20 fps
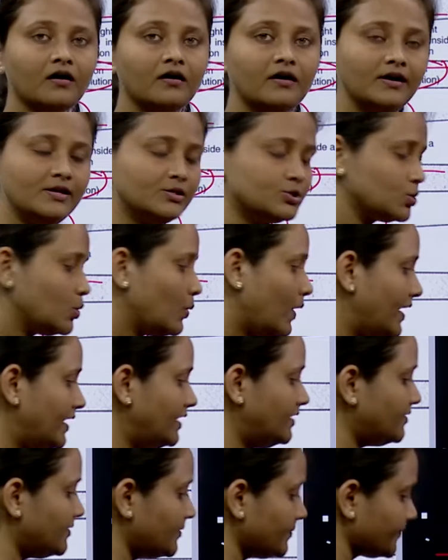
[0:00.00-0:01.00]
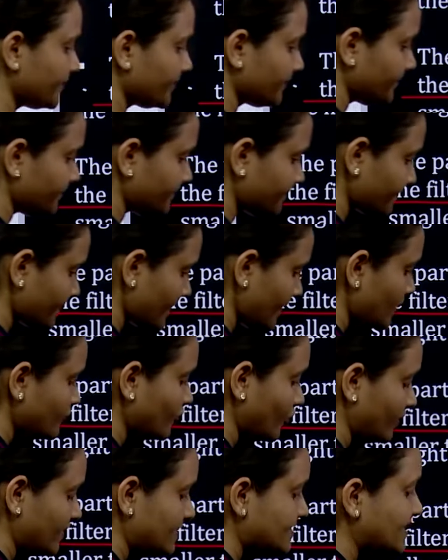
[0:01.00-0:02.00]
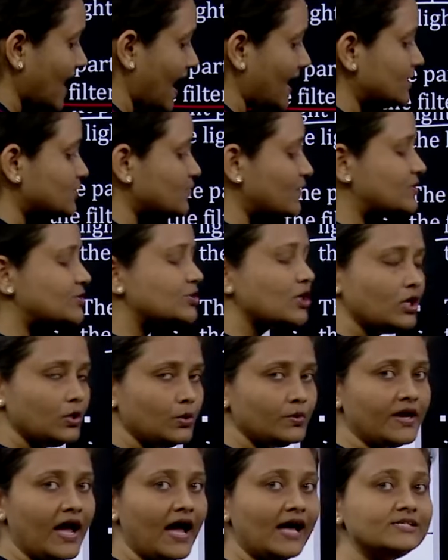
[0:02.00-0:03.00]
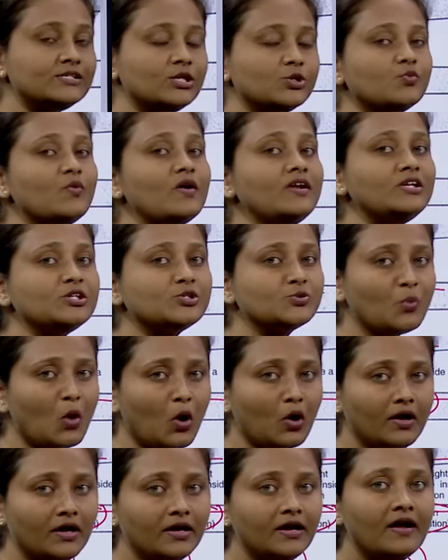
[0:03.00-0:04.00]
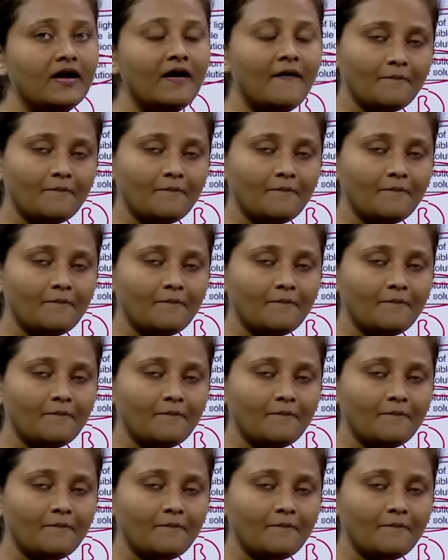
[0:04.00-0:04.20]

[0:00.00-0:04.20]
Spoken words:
is quite, sorry, the size which solute has is very smaller,